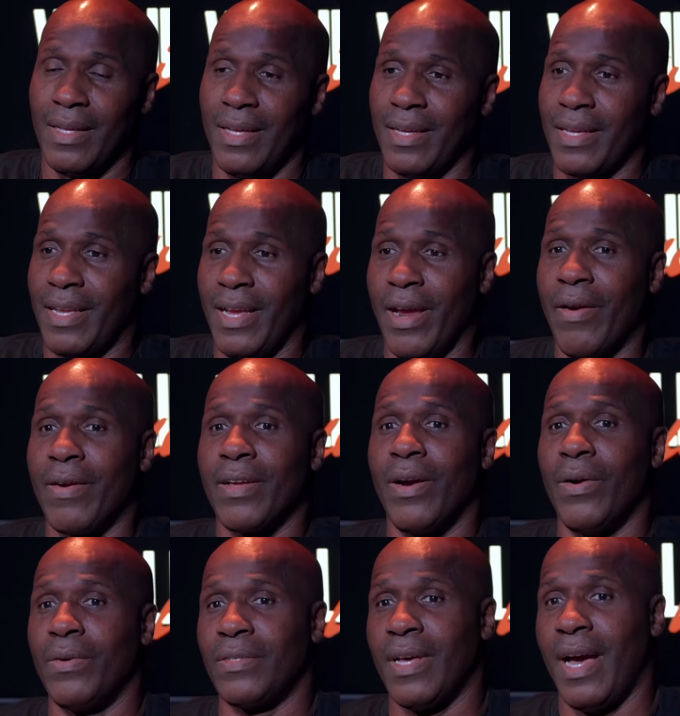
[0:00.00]
And Kierra
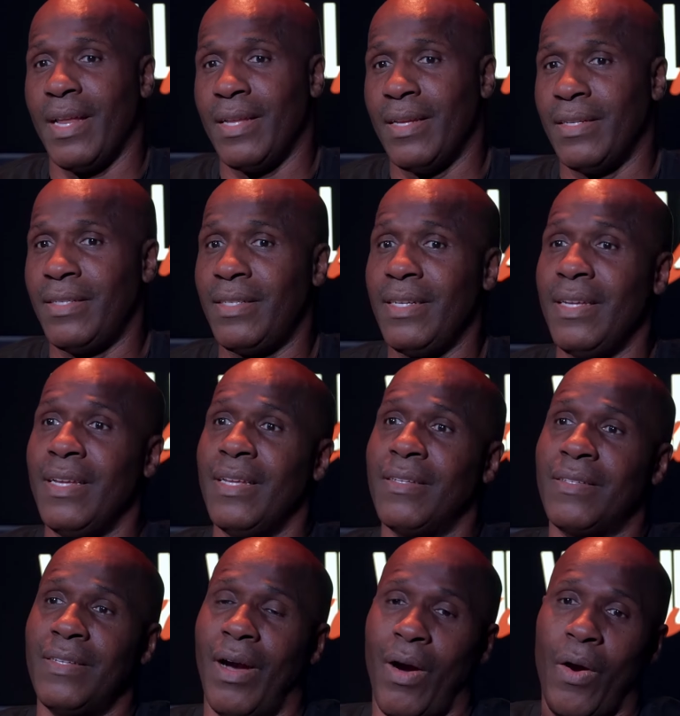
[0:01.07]
goes out here. She
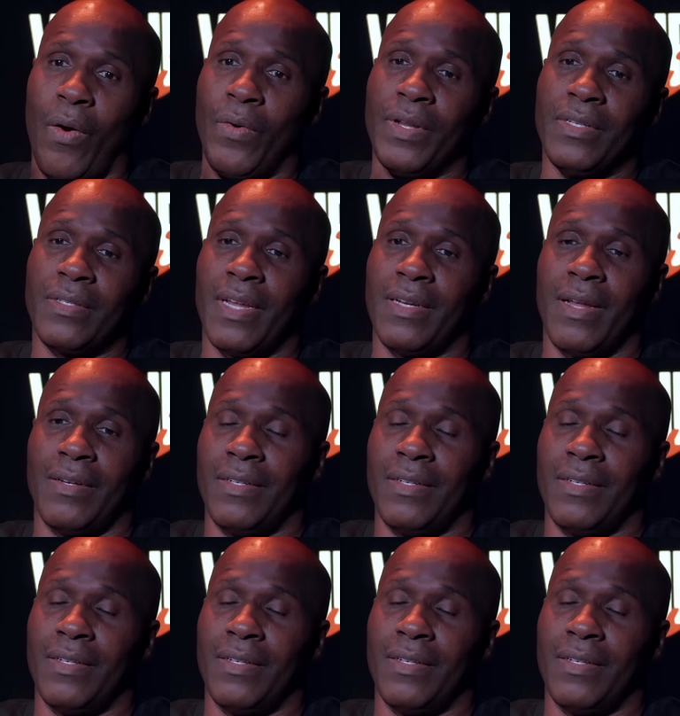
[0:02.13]
is the yeah. oldest.